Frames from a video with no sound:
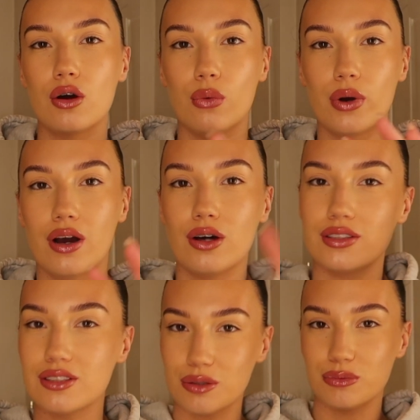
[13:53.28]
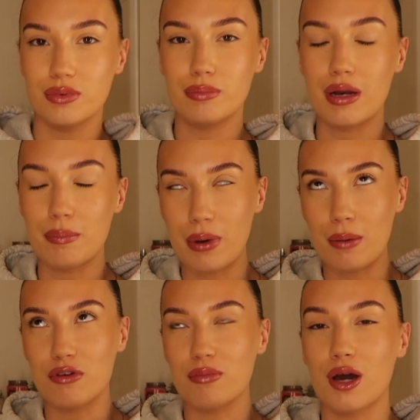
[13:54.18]
Oh, I can't, um, better
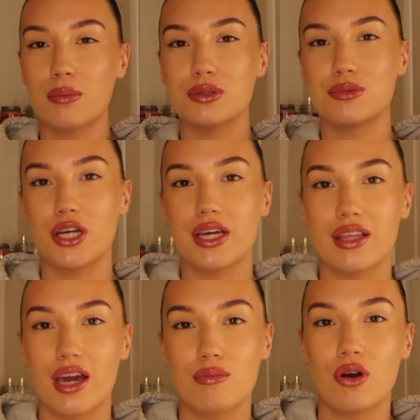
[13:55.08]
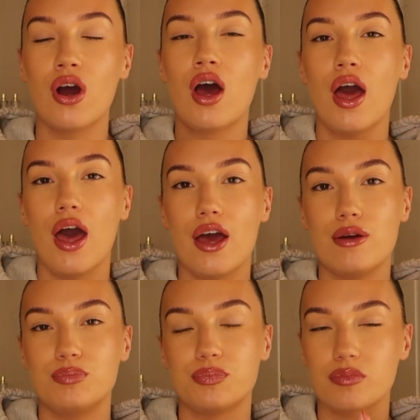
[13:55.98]
move my arms, I'm shaking the camera.
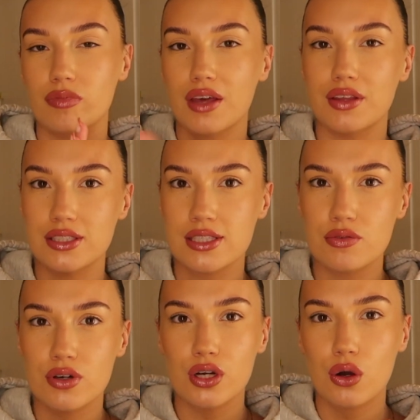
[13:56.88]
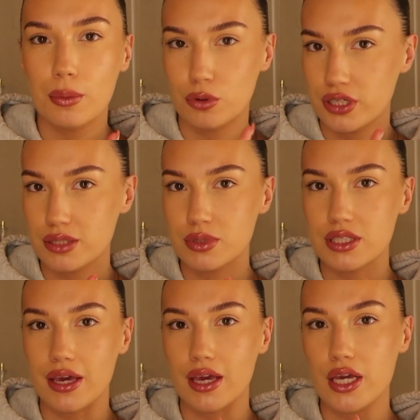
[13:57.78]
Um, this is either going to go up
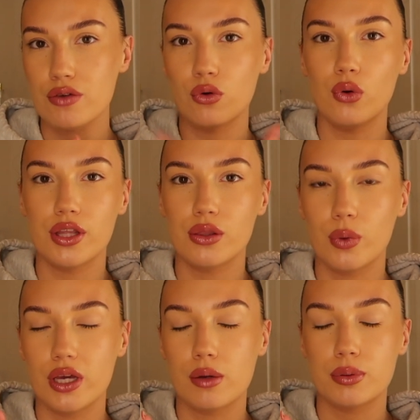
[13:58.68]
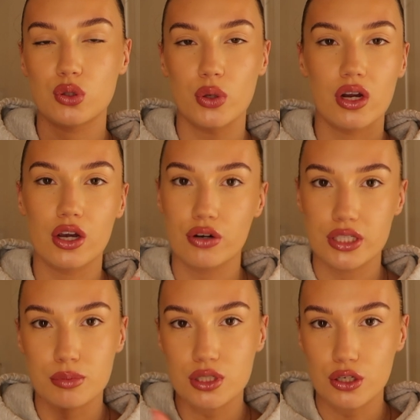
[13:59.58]
Christmas Eve or in the week between like
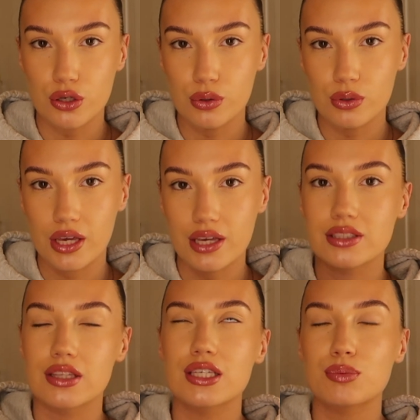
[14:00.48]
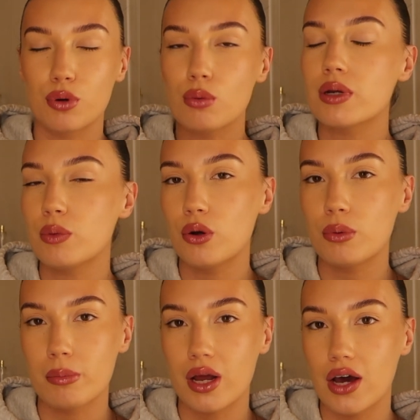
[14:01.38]
Christmas and New Year. So this probably will
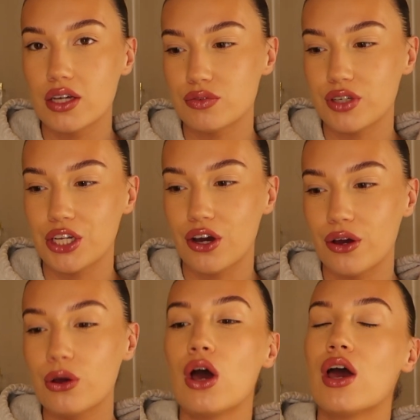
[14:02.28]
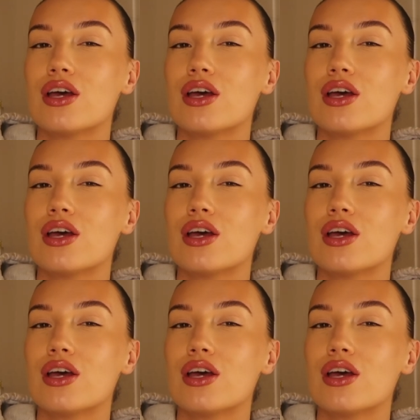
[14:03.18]
be my last video.